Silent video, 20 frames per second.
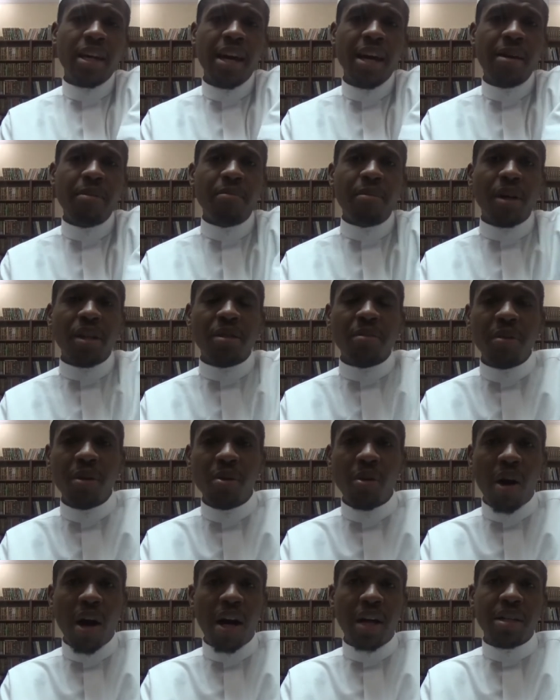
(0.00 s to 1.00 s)
it must be
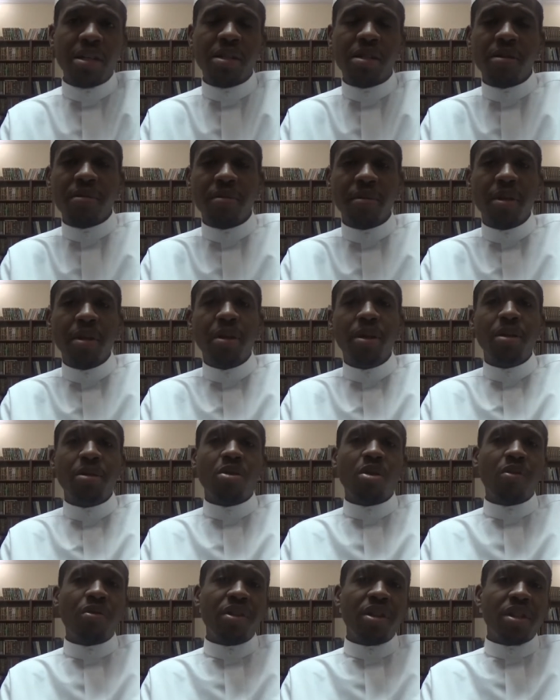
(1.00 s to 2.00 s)
washed.
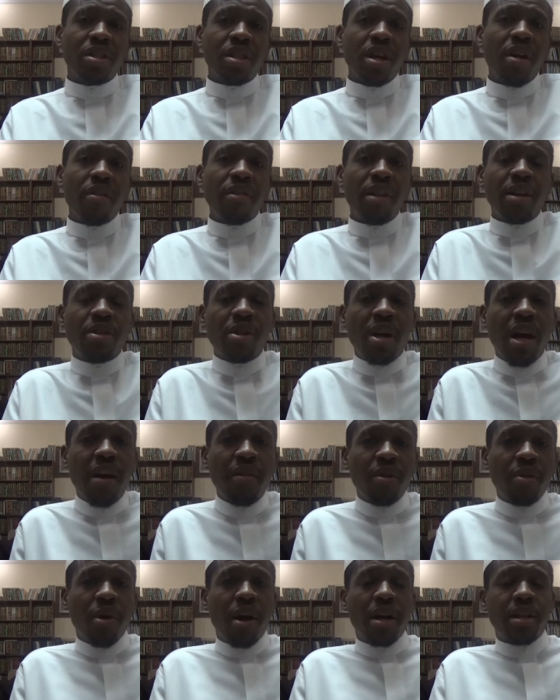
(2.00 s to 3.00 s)
So if you discover that you
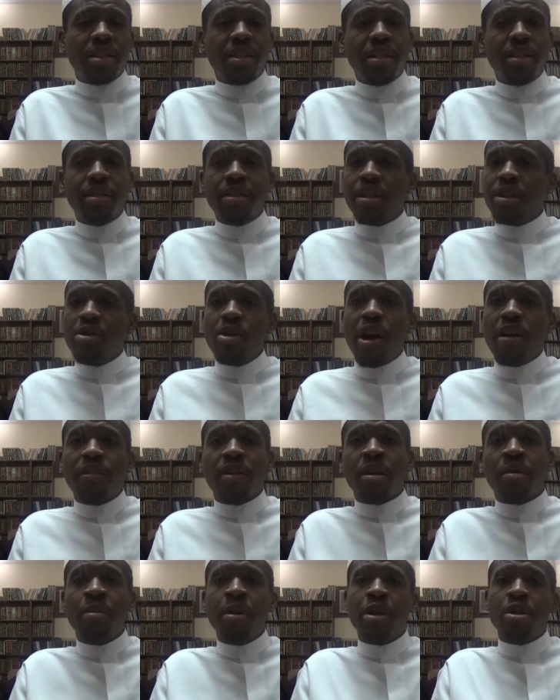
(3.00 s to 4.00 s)
haven't washed it, then you haven't
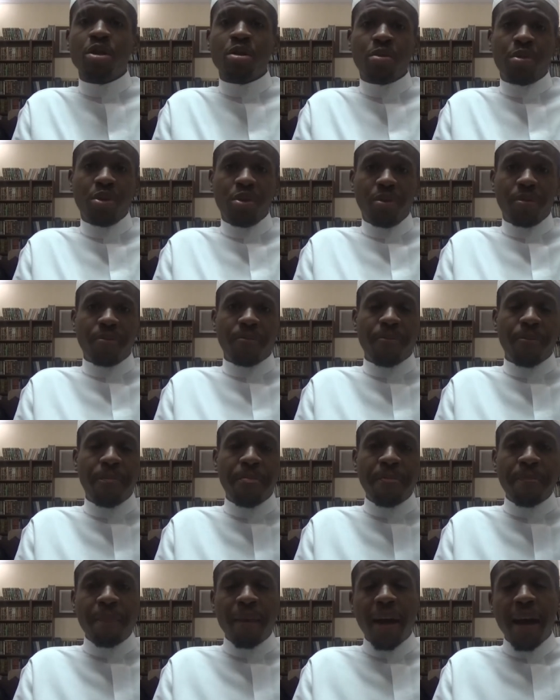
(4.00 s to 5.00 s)
completed your wudu.
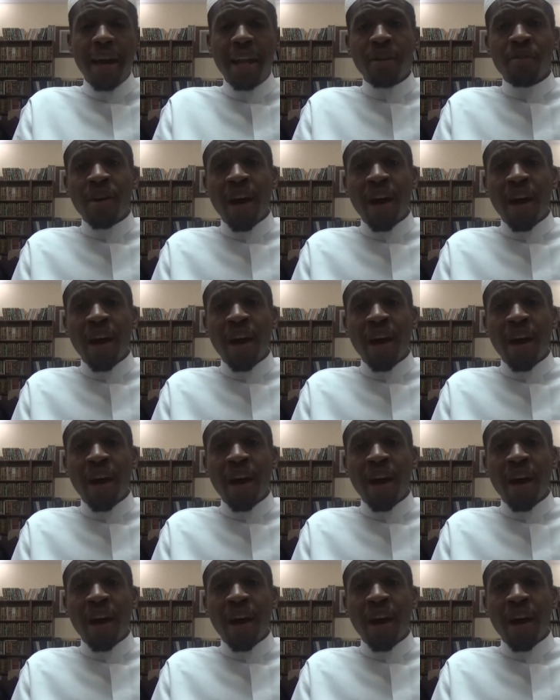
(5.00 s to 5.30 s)
And if